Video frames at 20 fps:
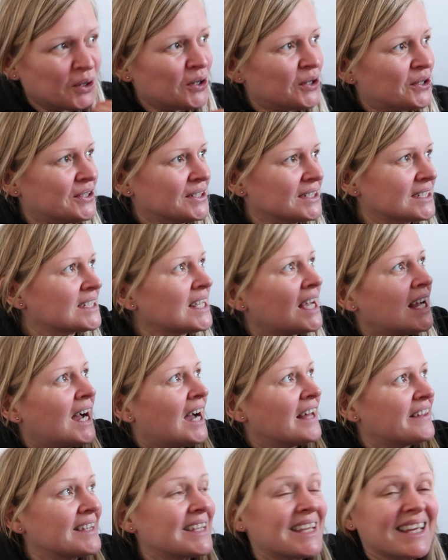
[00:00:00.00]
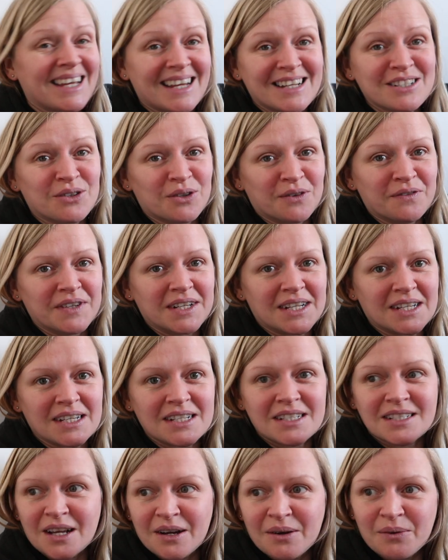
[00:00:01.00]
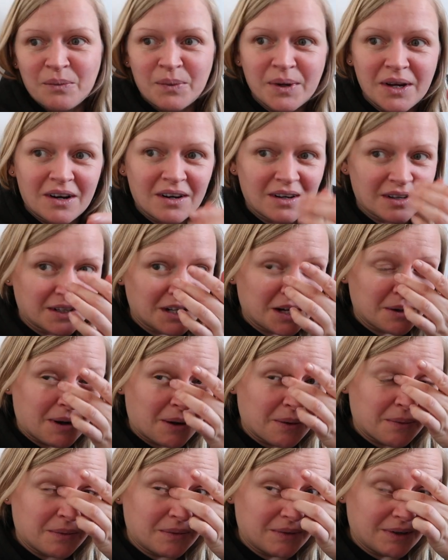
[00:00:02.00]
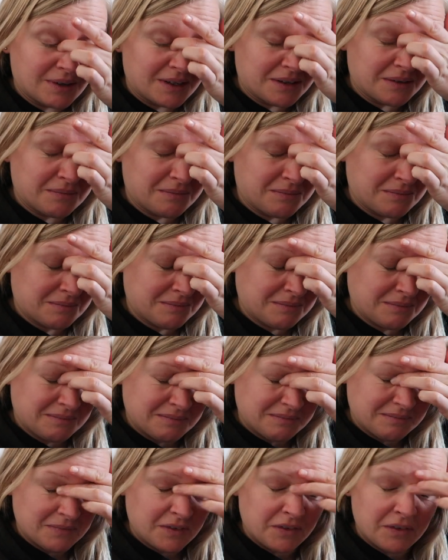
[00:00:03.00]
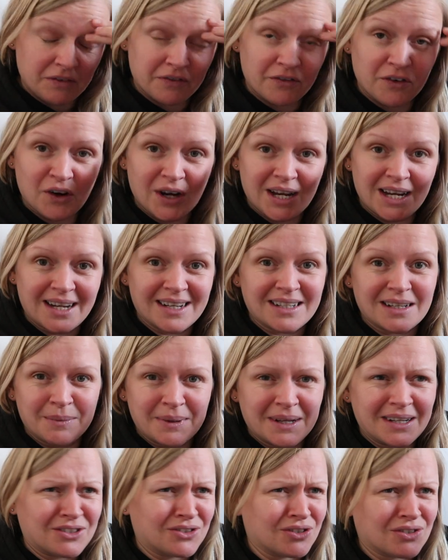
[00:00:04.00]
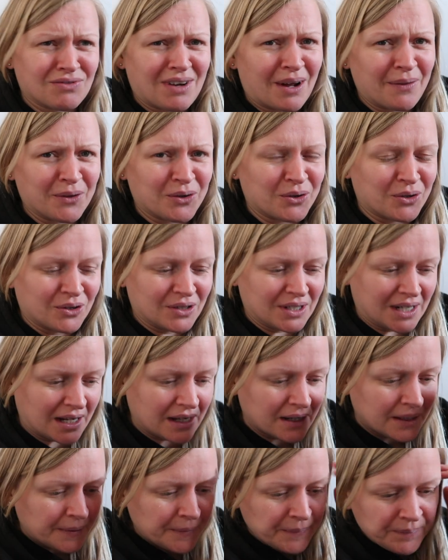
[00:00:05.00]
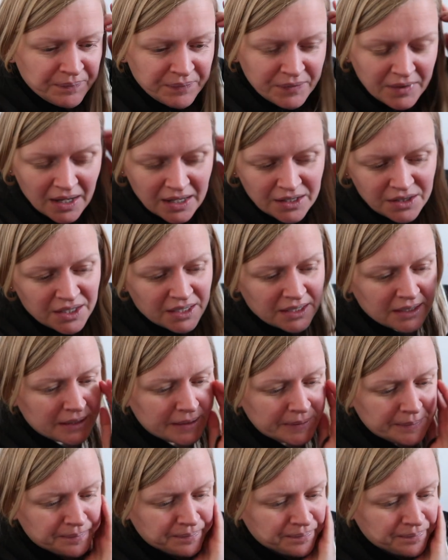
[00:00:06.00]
walls. I think it is lovely, so we are going to go out for a little bit just round the corner. I think